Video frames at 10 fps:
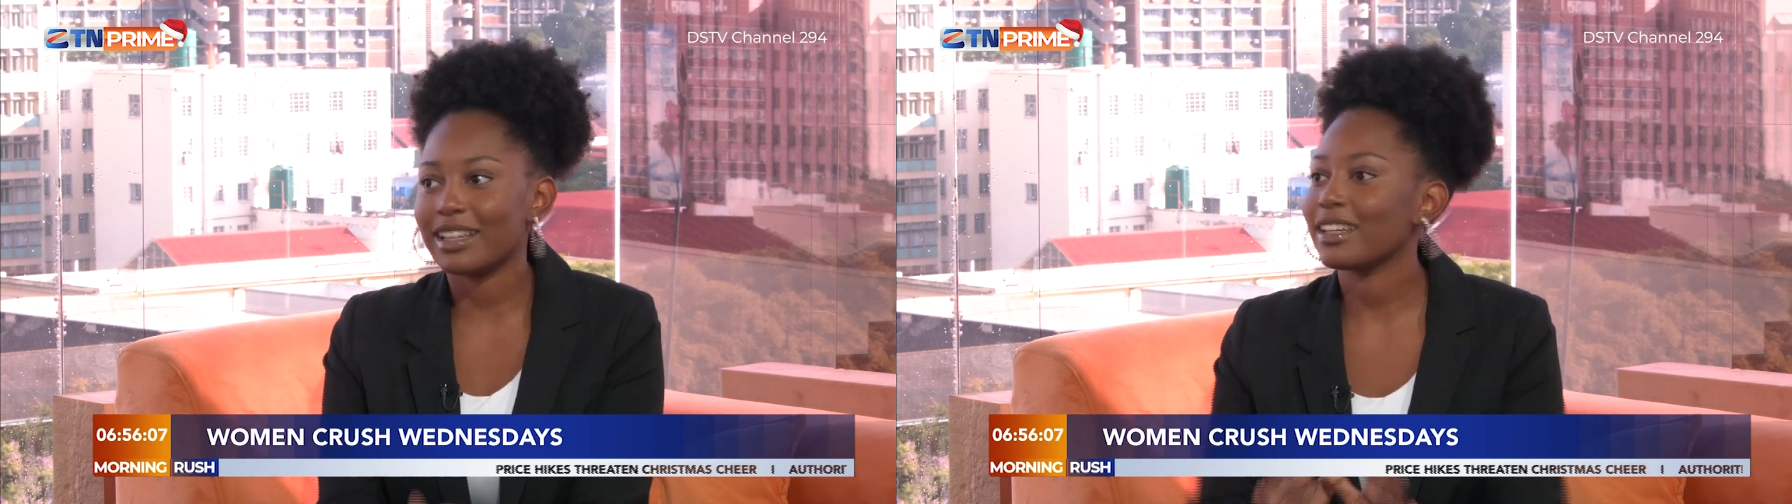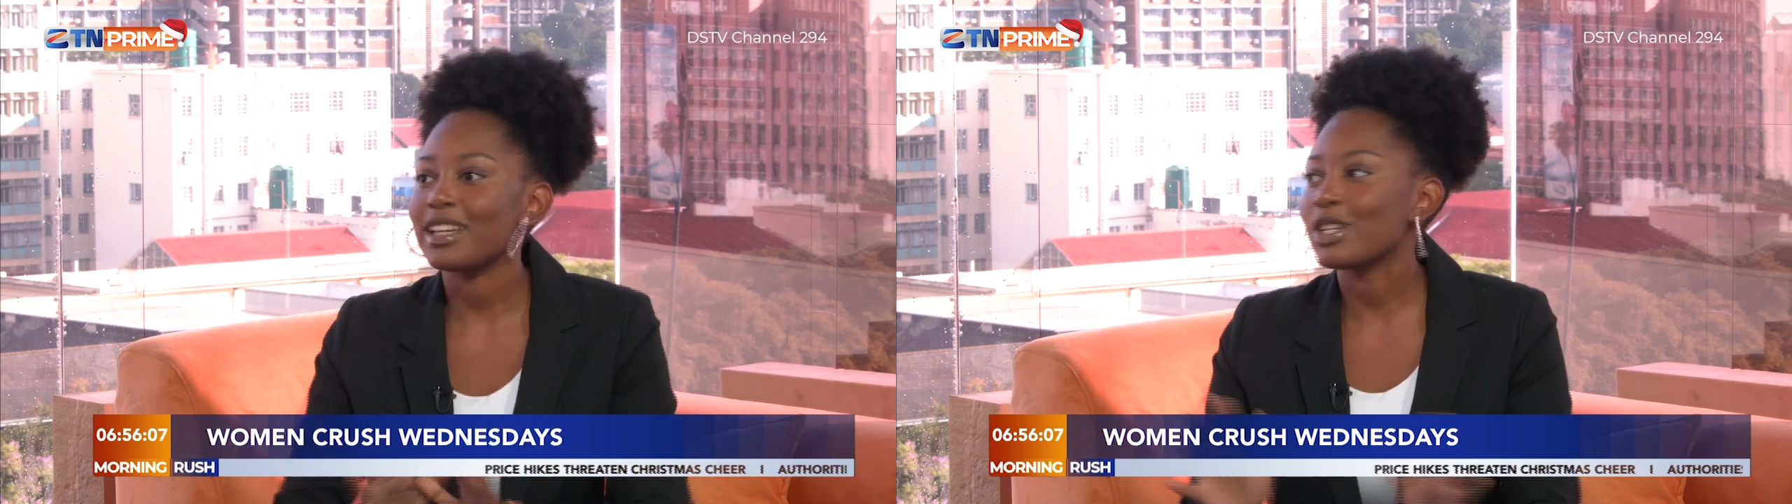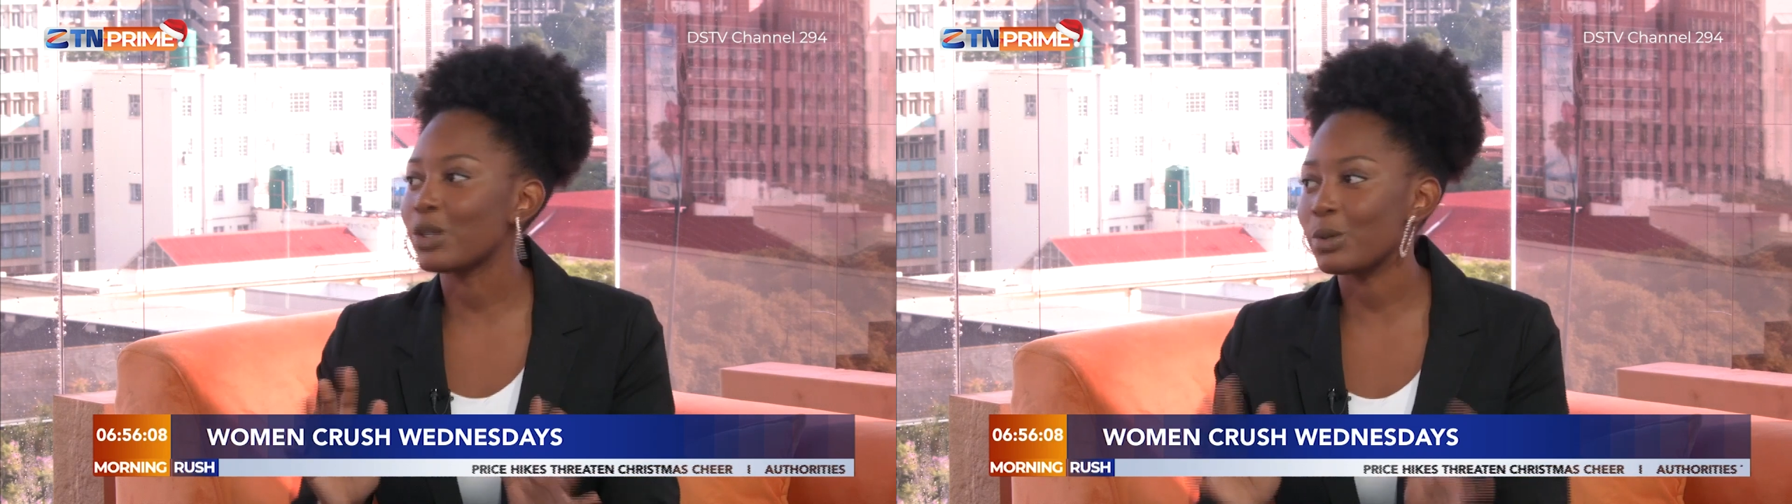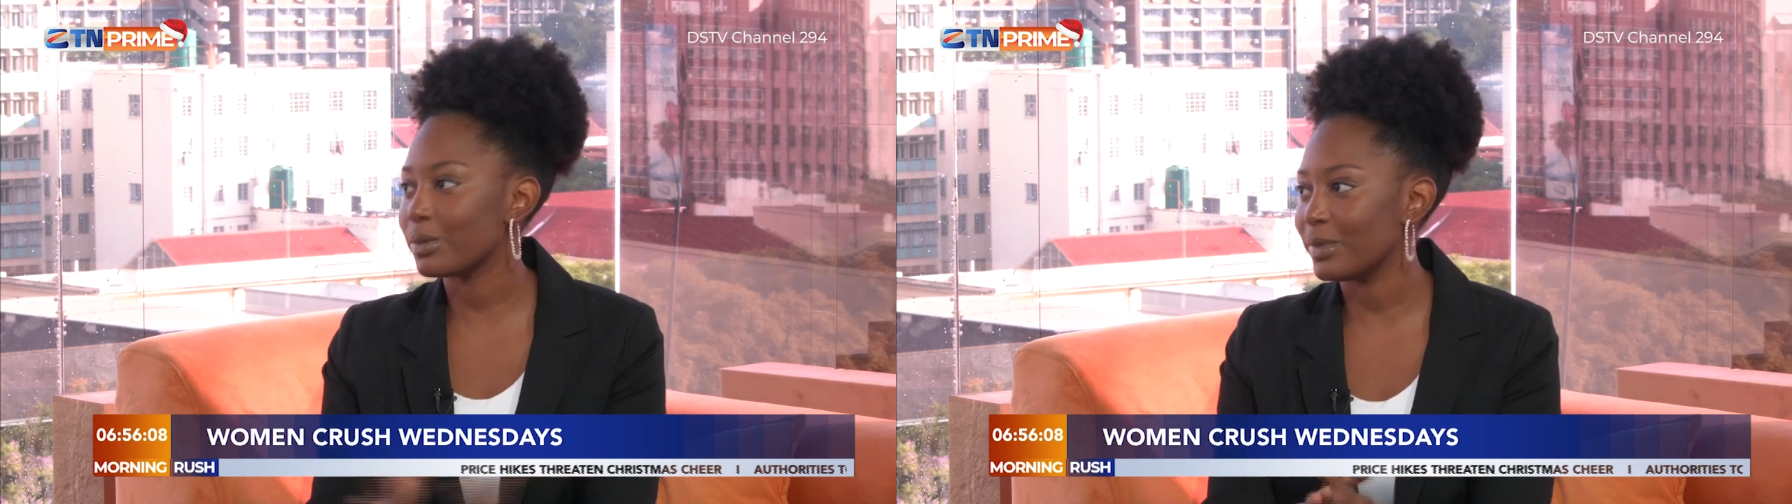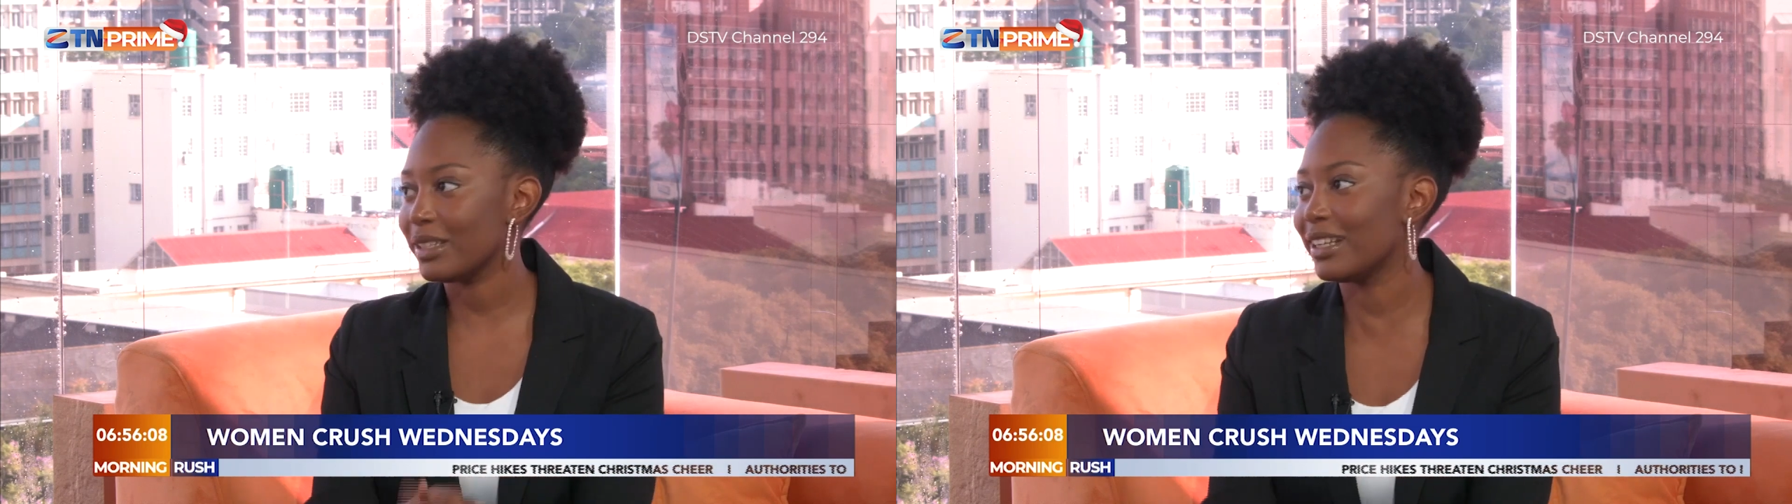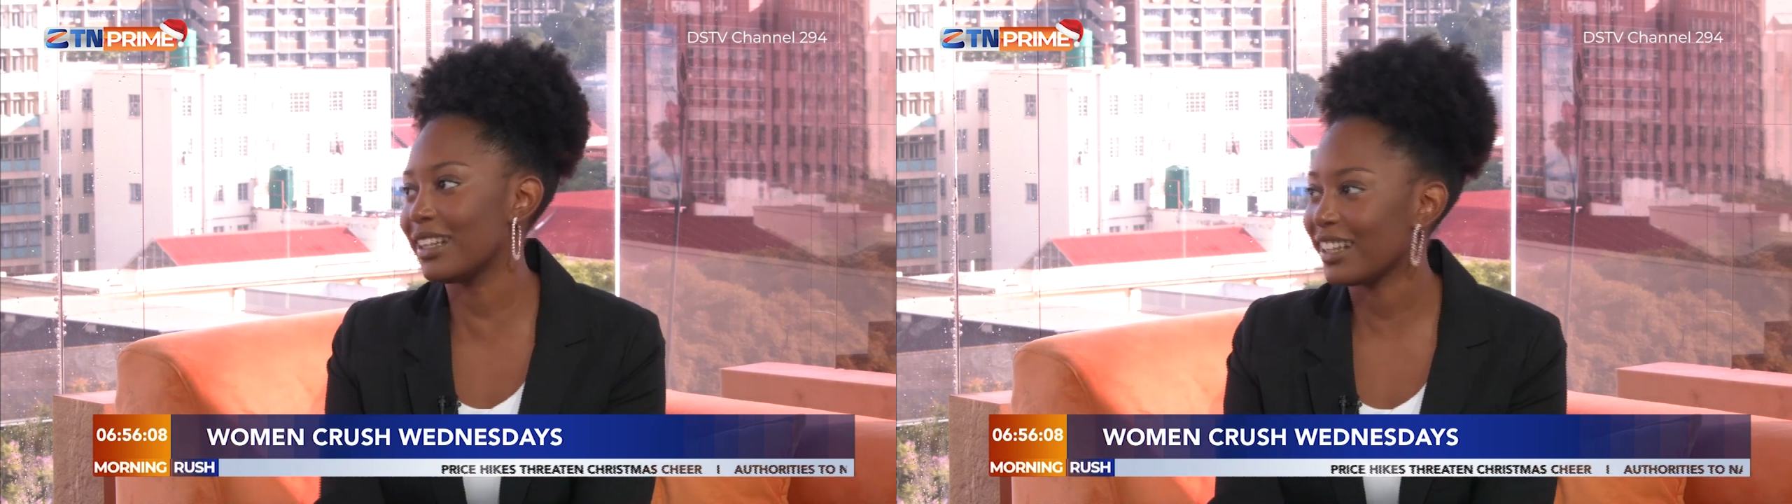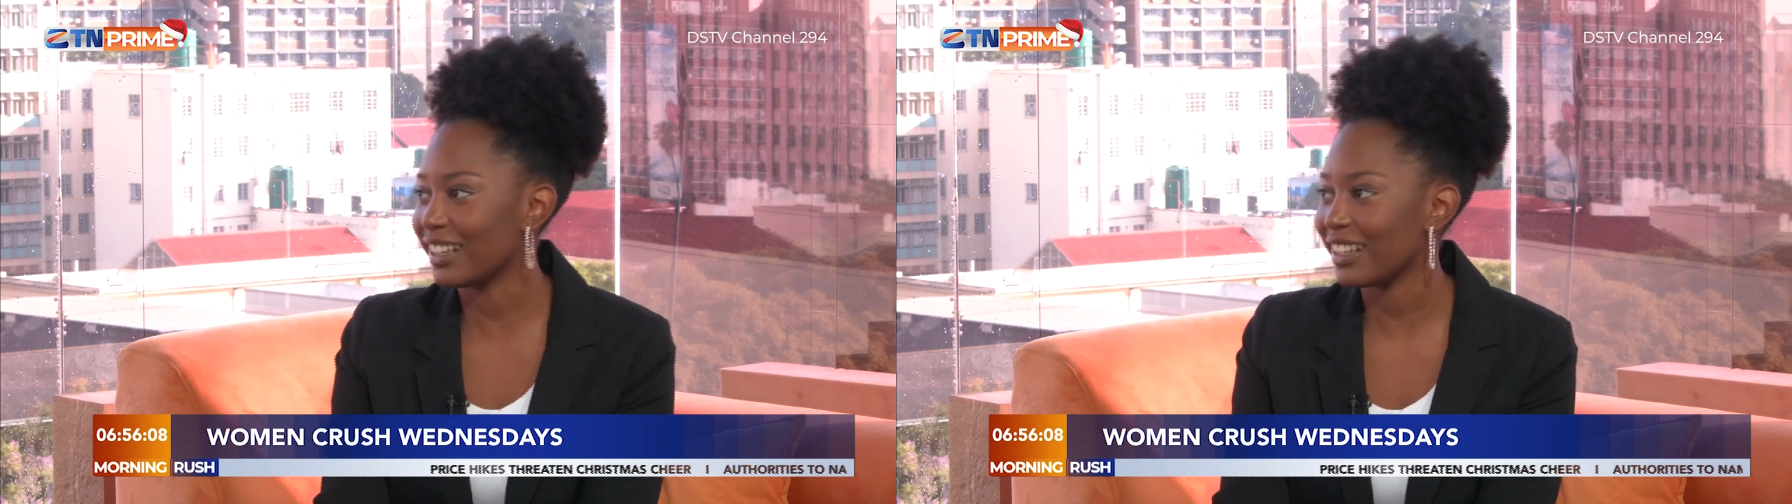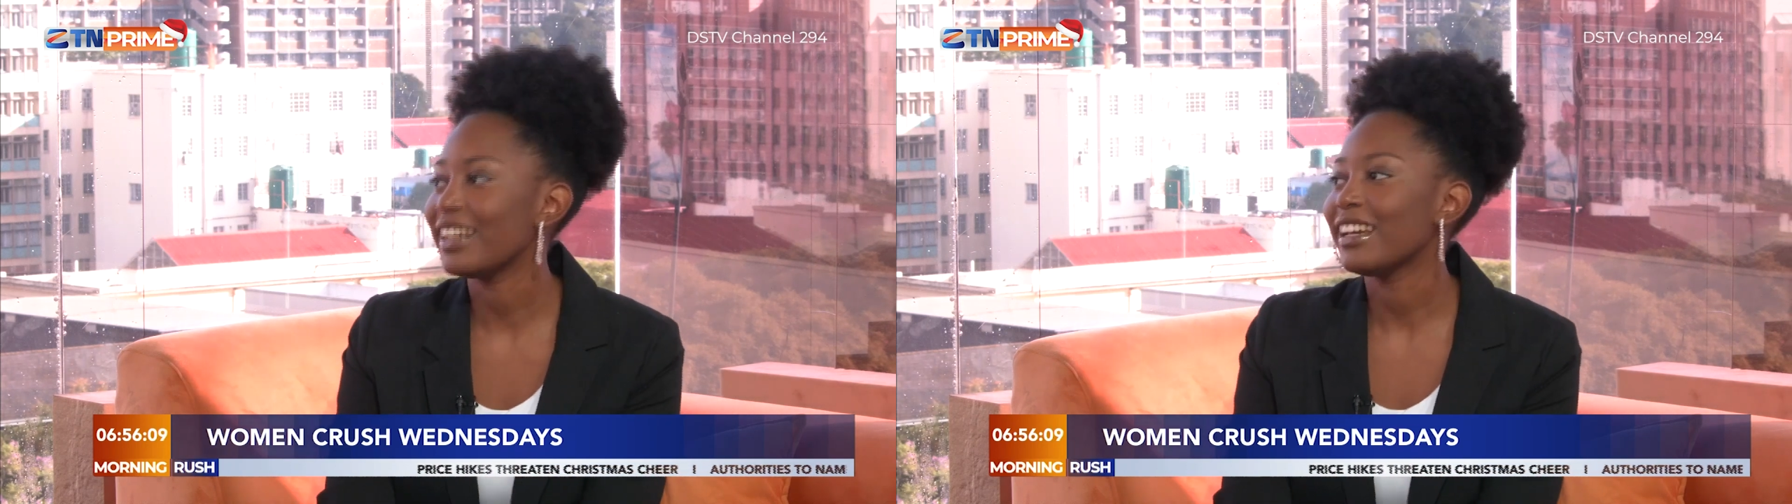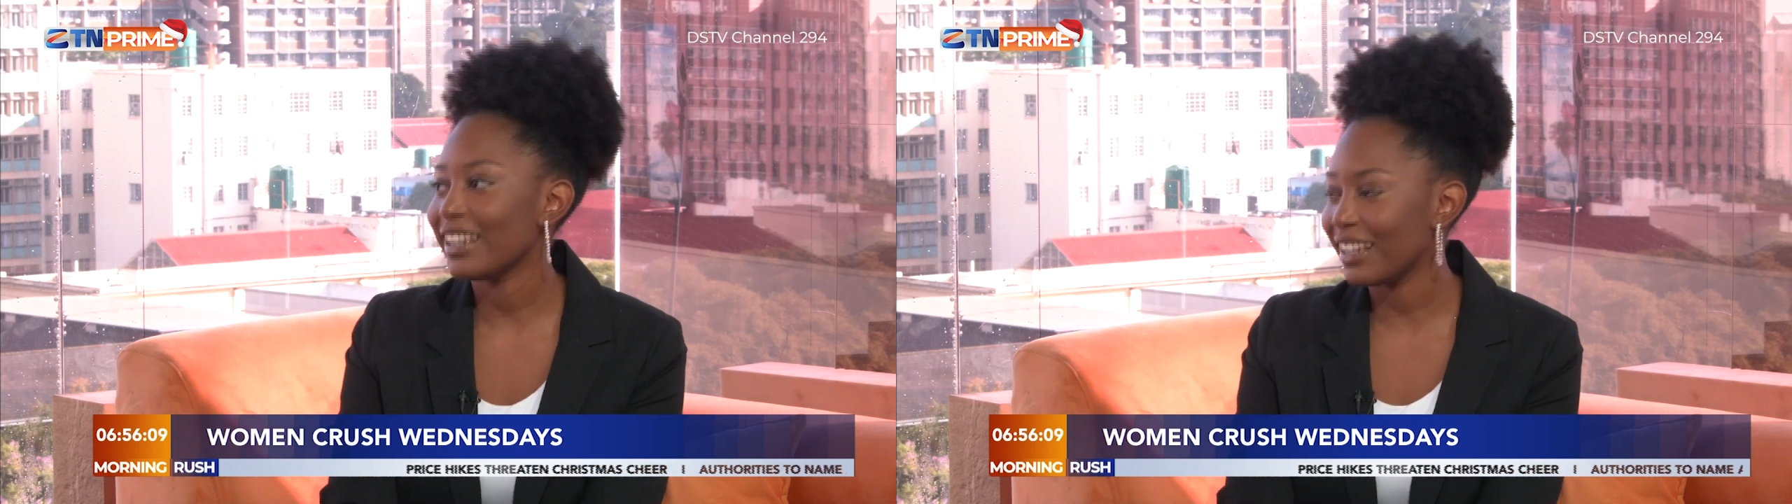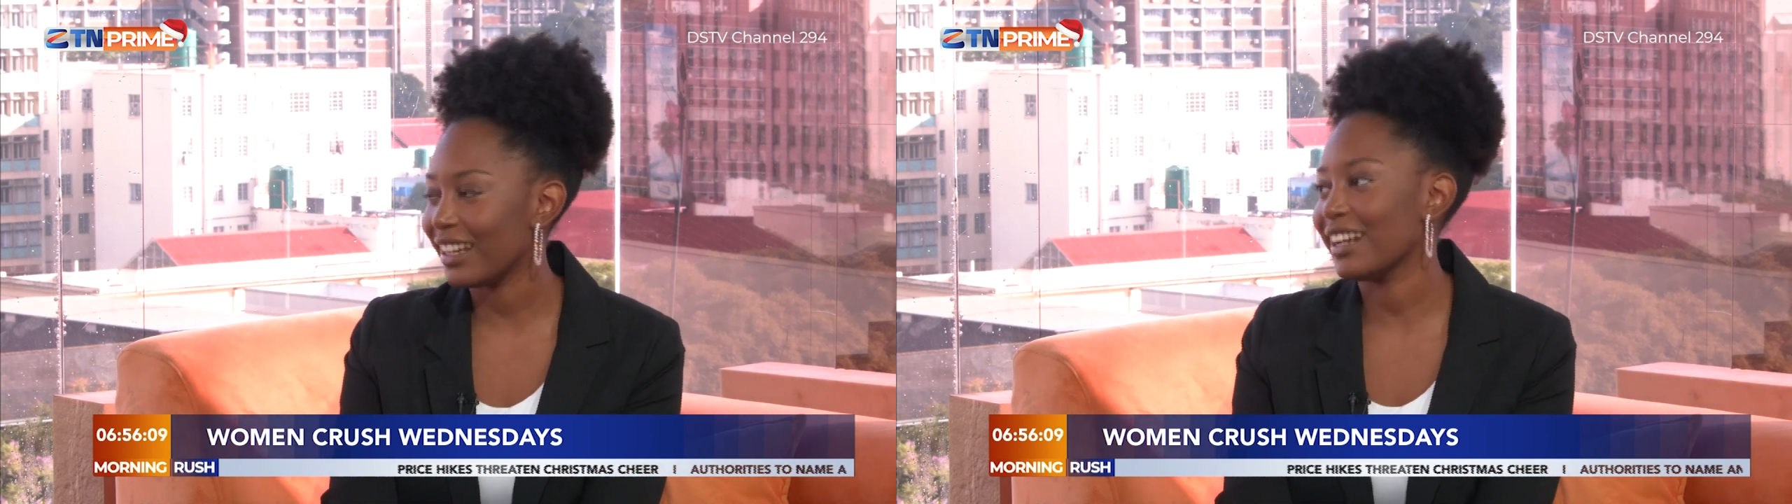dopamine.
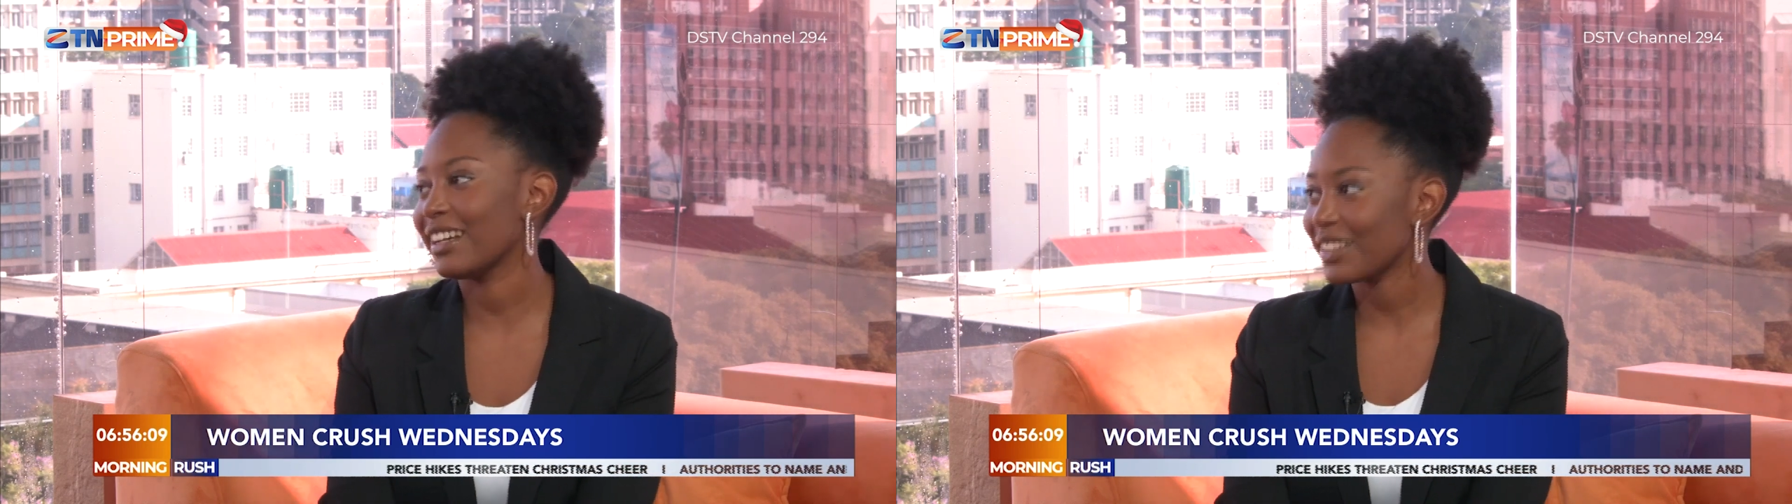Yeah.